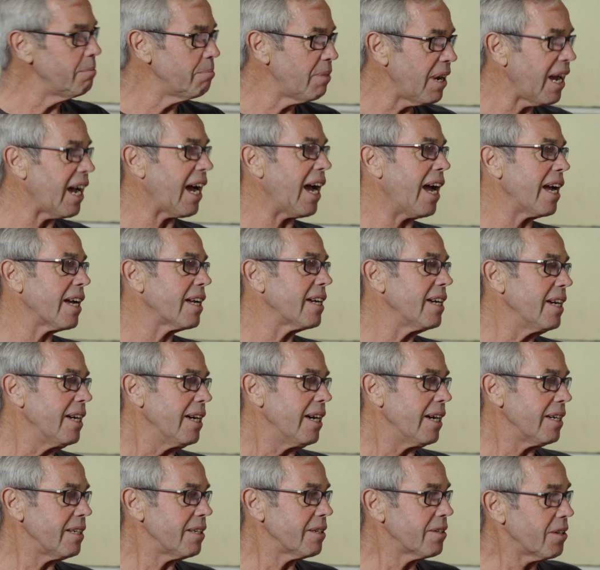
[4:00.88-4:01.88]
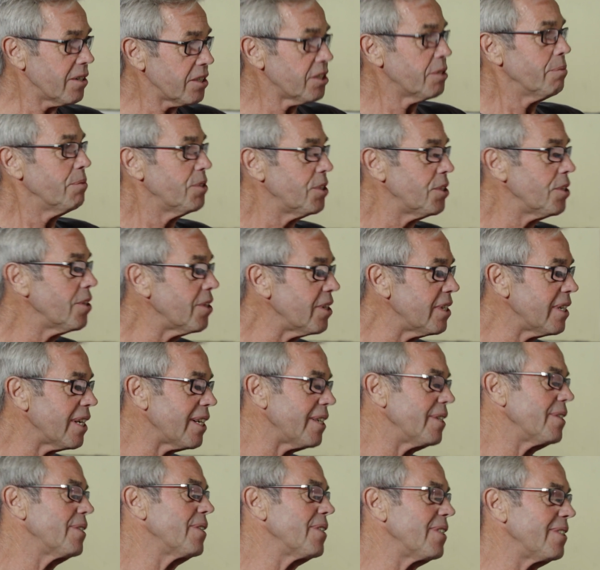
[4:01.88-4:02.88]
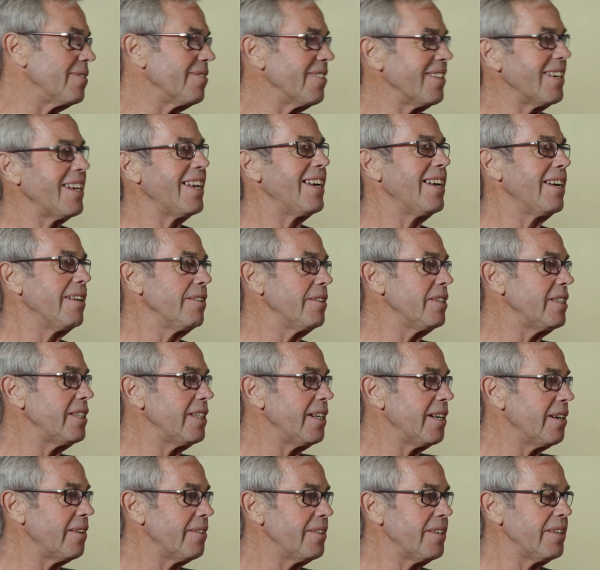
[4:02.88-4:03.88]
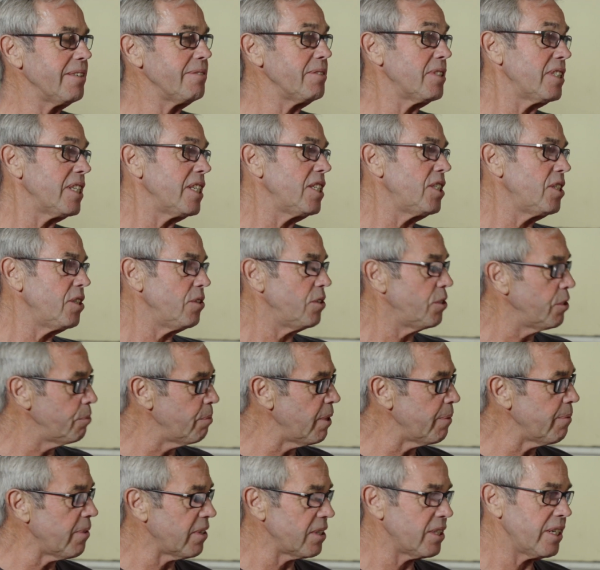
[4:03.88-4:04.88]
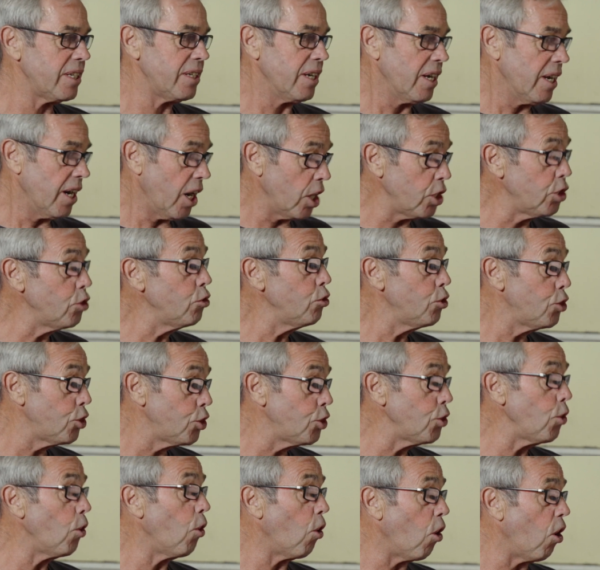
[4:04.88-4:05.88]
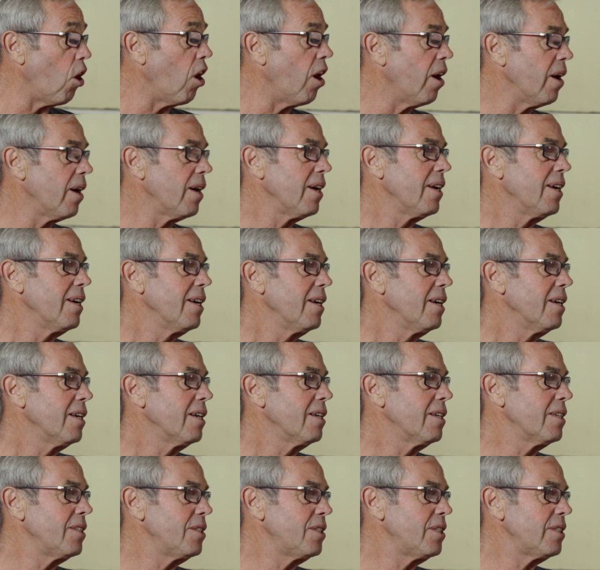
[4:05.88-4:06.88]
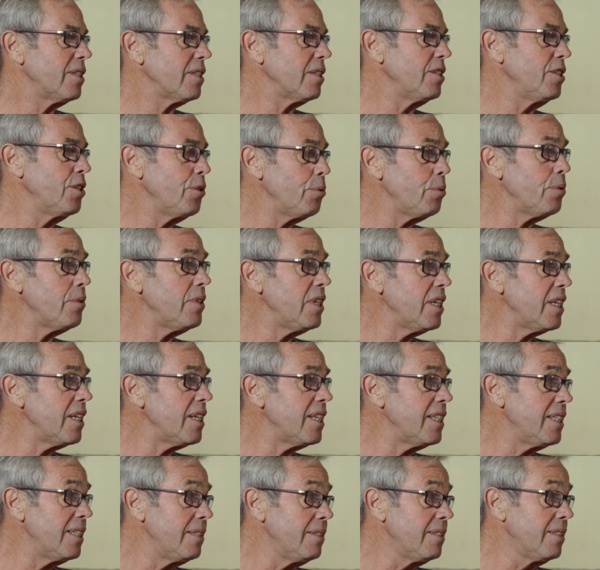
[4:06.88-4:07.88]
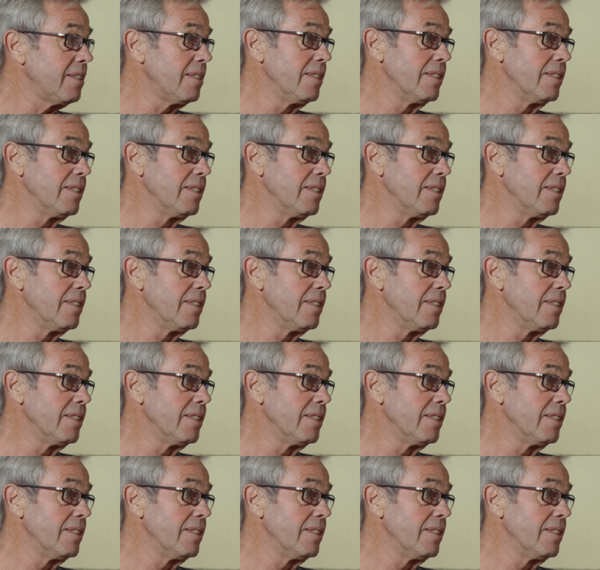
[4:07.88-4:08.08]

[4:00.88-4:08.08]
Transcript: back and I got some sugar, Nathan, right? And I said to you, do you remember? I said, are you sure? Because you were nearly